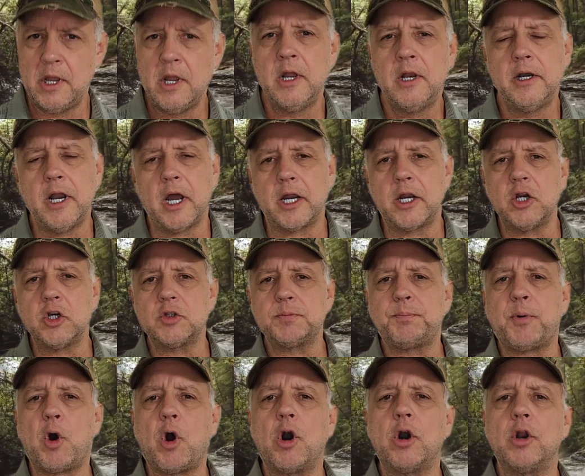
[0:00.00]
Now here's
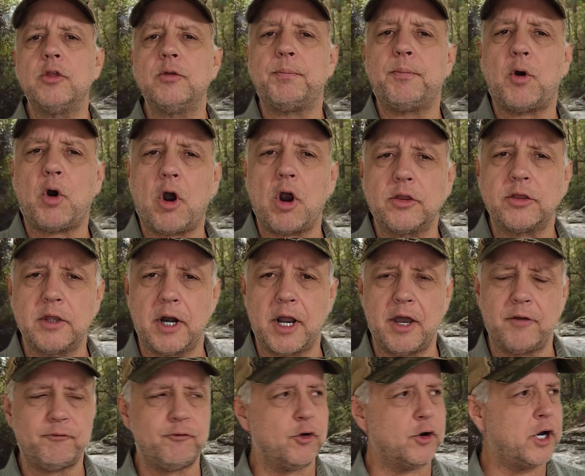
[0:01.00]
part of the part that
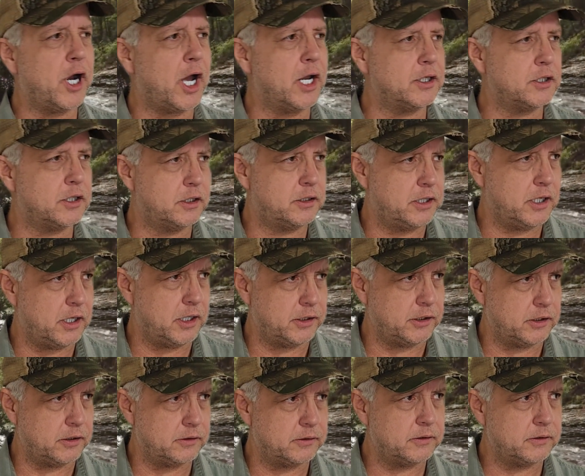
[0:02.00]
I forgot to tell you.